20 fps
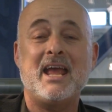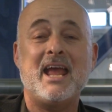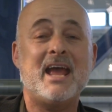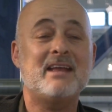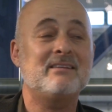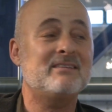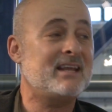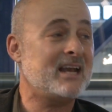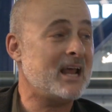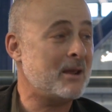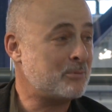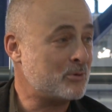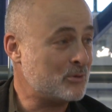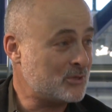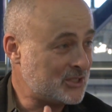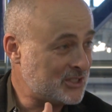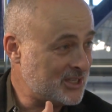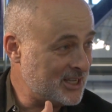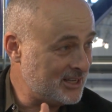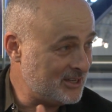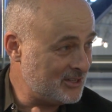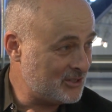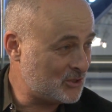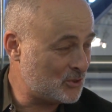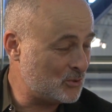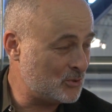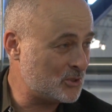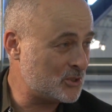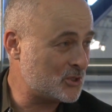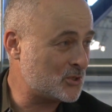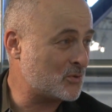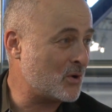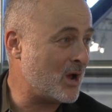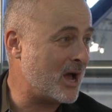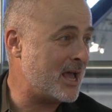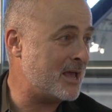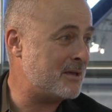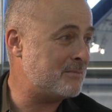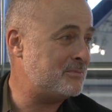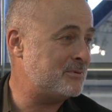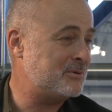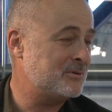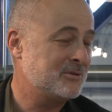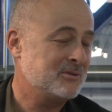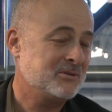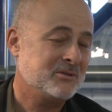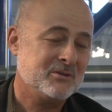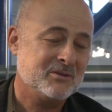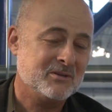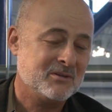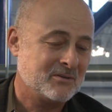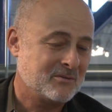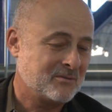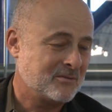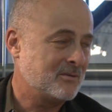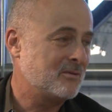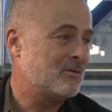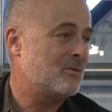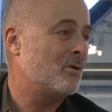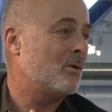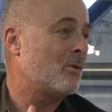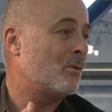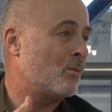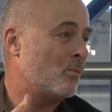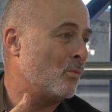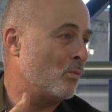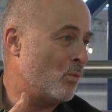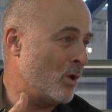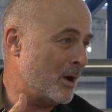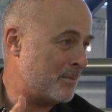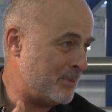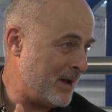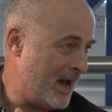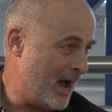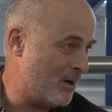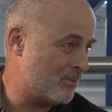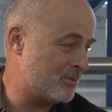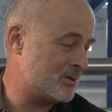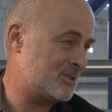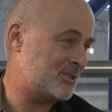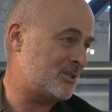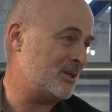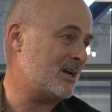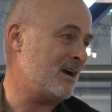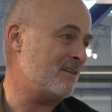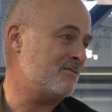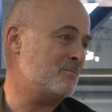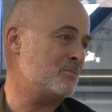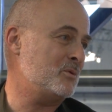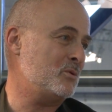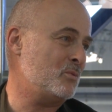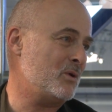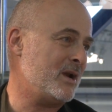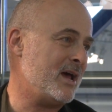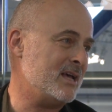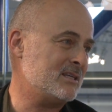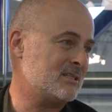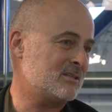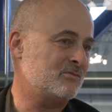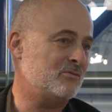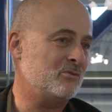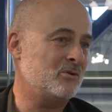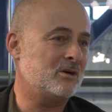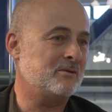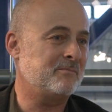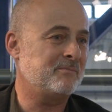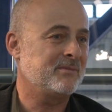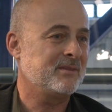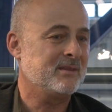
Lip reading: And then I proceeded to describe what powers the government would ask for.